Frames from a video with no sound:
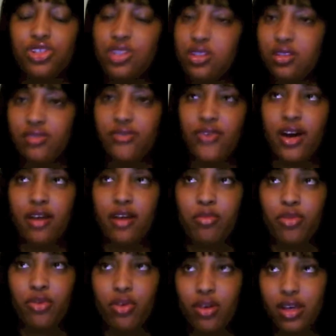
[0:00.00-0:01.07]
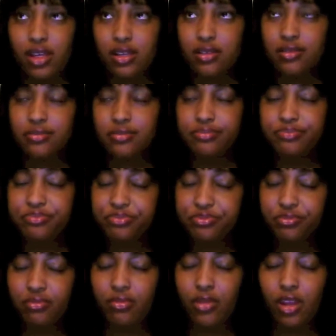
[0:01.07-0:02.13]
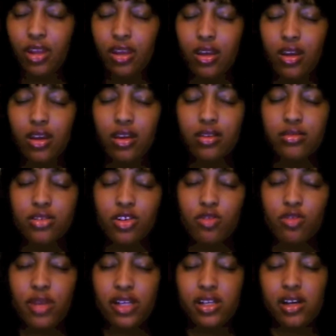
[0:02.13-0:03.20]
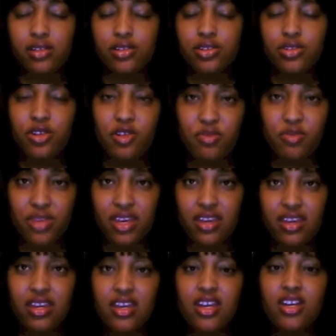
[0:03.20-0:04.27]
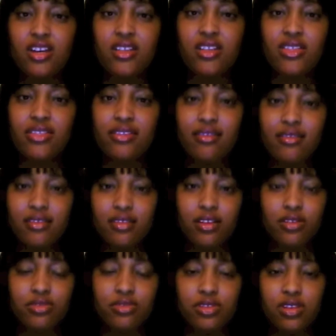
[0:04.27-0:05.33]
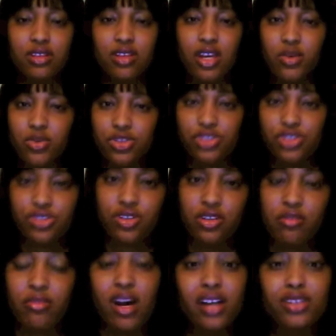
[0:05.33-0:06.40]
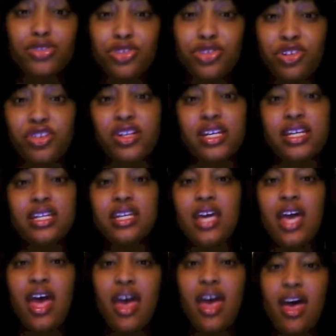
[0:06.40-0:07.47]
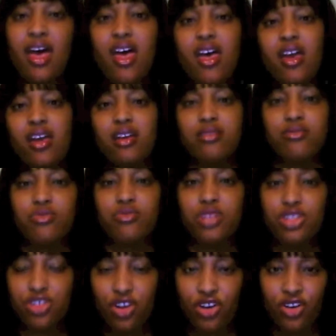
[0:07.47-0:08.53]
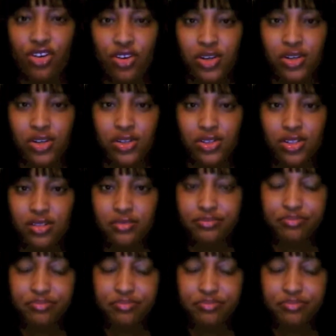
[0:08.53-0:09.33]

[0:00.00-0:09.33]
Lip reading: just a fibroid. So my doctor told me, that they were just going to monitor it and return